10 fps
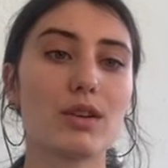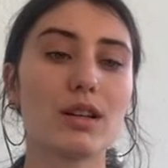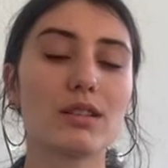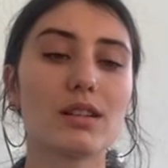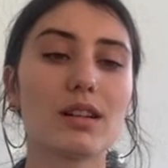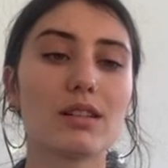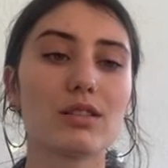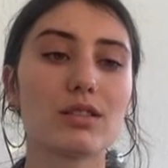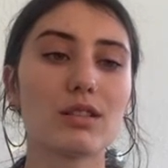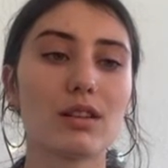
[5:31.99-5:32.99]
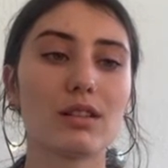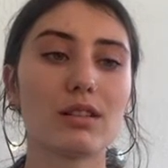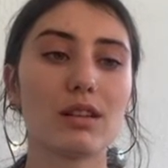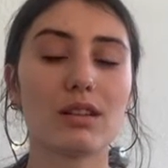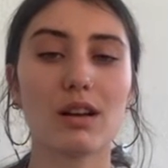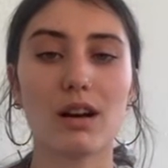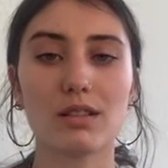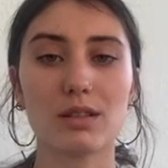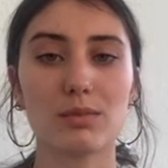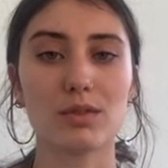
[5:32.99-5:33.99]
easily understood than the
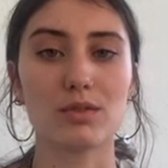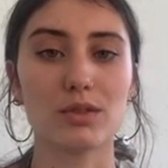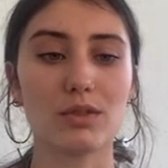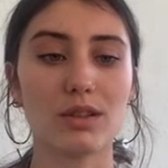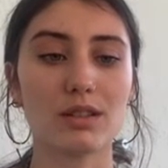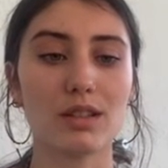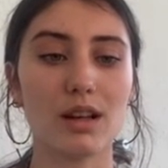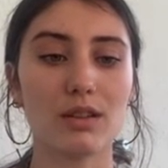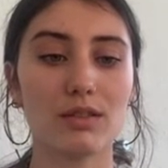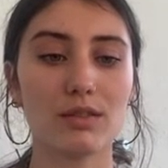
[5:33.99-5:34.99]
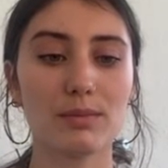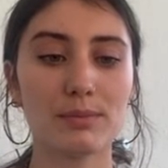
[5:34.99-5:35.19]
concept of truth itself.